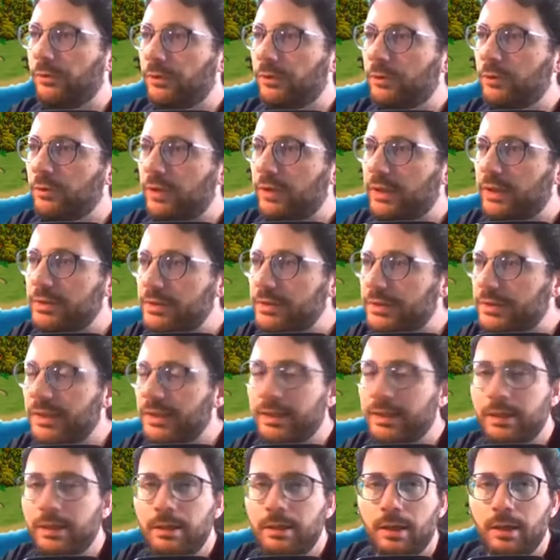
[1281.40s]
you can
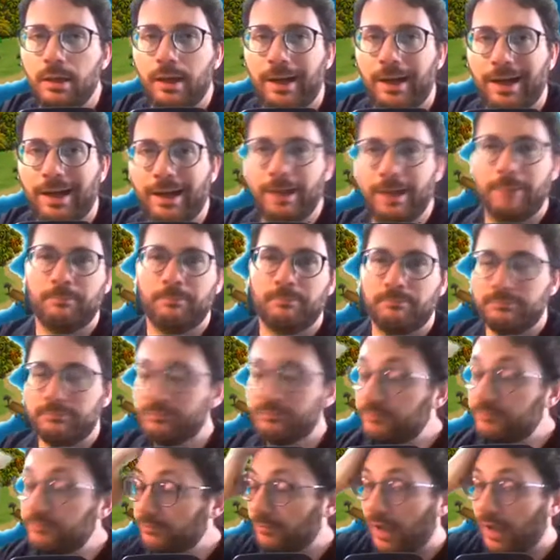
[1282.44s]
see
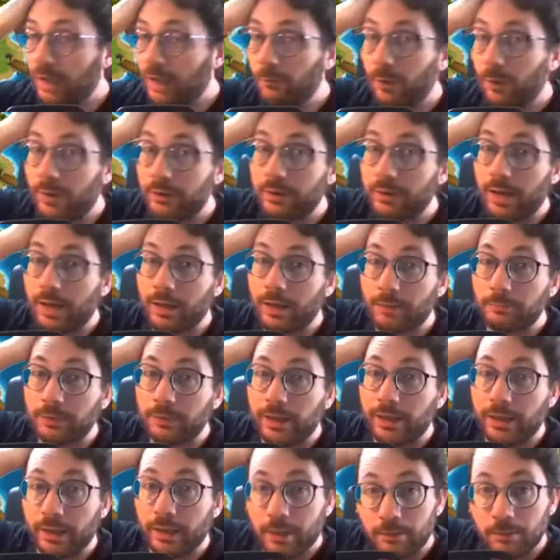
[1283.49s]
whether or not I'm
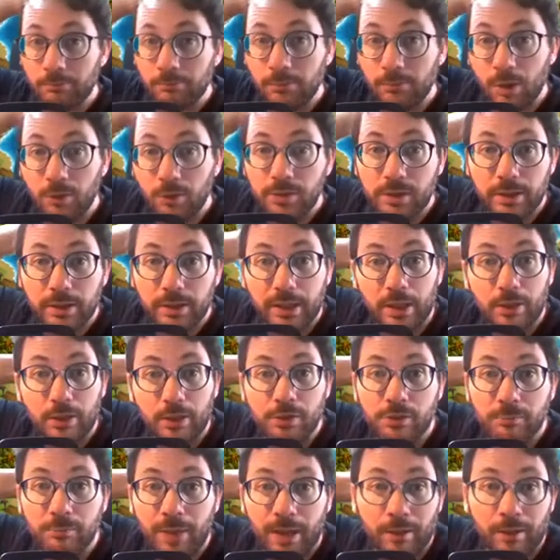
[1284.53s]
playing in the most
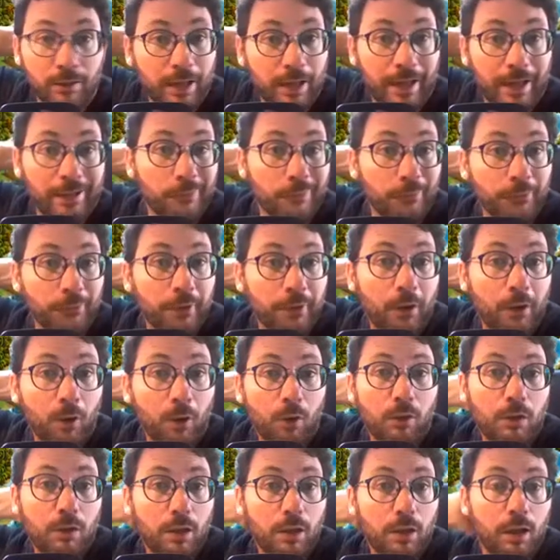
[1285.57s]
intelligent manner, I don't
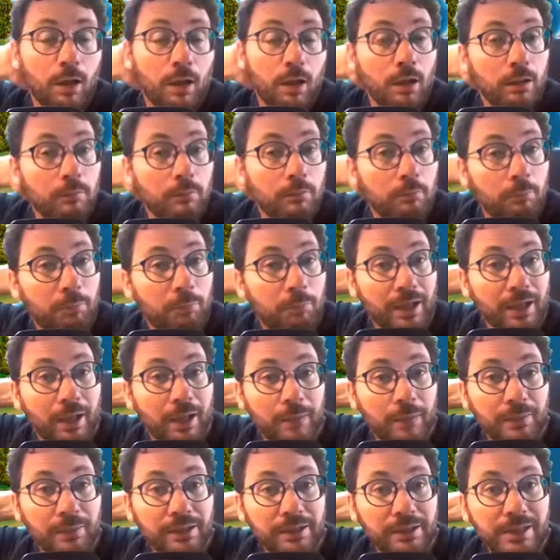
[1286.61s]
know. But
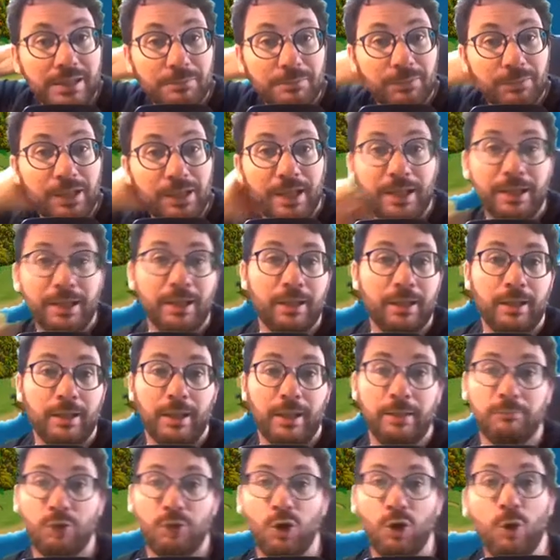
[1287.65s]
I'm at least playing in
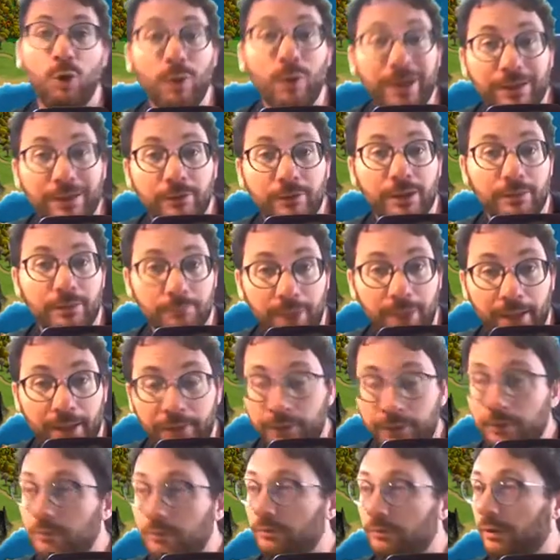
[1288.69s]
a coherent
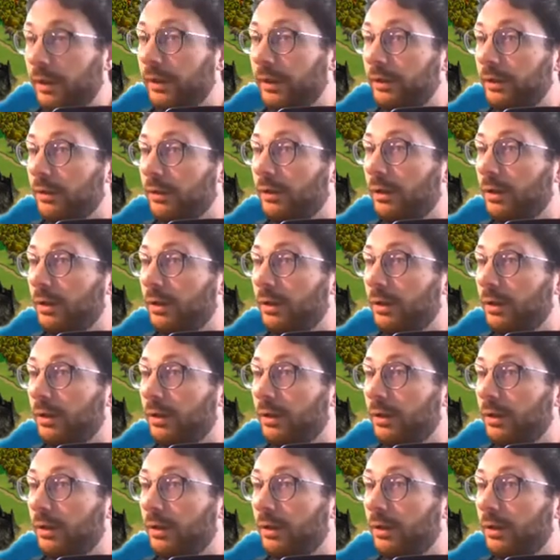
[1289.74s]
manner, right?